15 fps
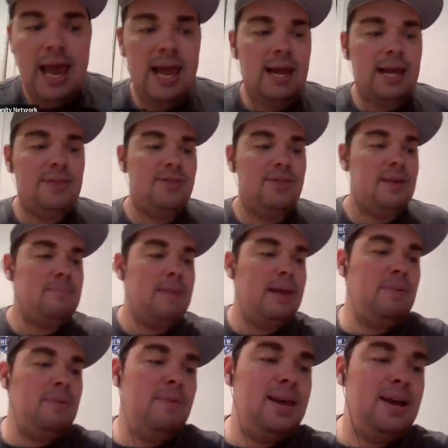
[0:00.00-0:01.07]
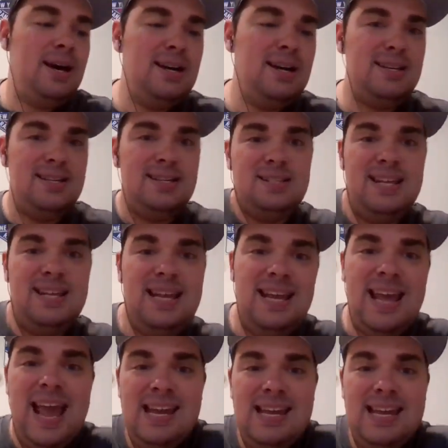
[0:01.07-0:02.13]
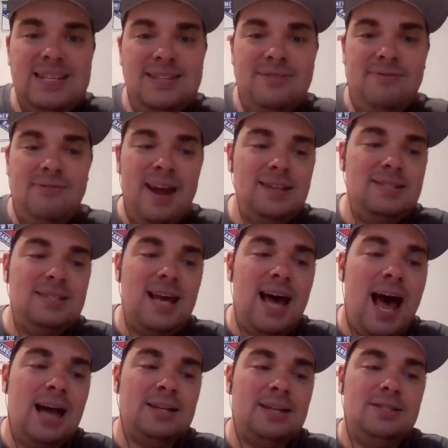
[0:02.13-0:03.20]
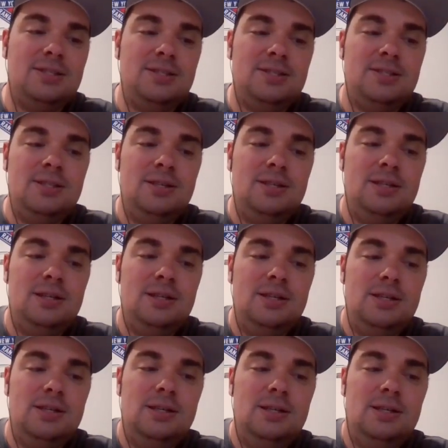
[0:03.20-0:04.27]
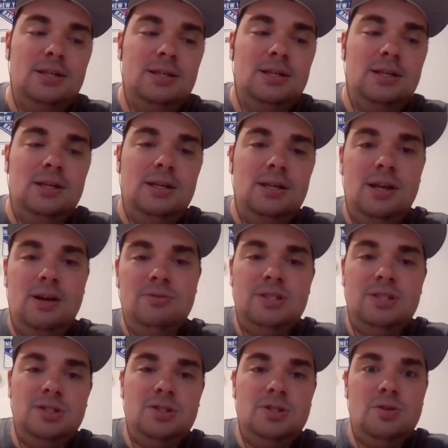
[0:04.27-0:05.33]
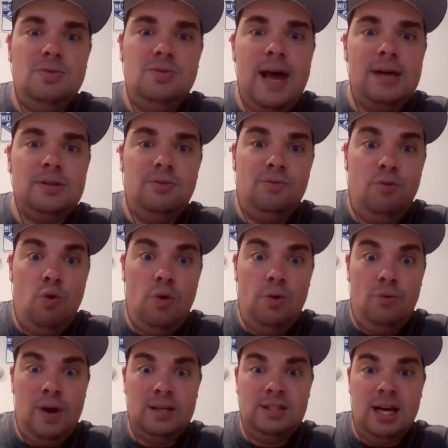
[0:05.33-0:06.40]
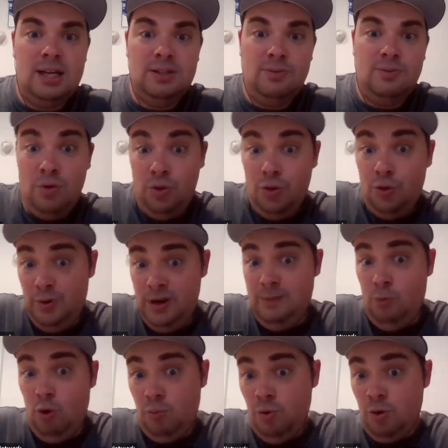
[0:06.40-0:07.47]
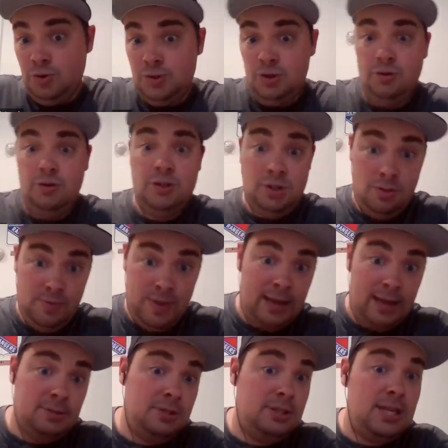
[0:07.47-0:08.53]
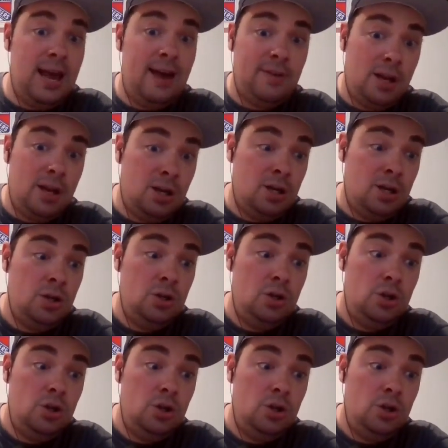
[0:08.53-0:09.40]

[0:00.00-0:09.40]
And I think maybe because the Yankees and Red Sox, since 2004, the Red Sox have won 3 more World Series, 2007,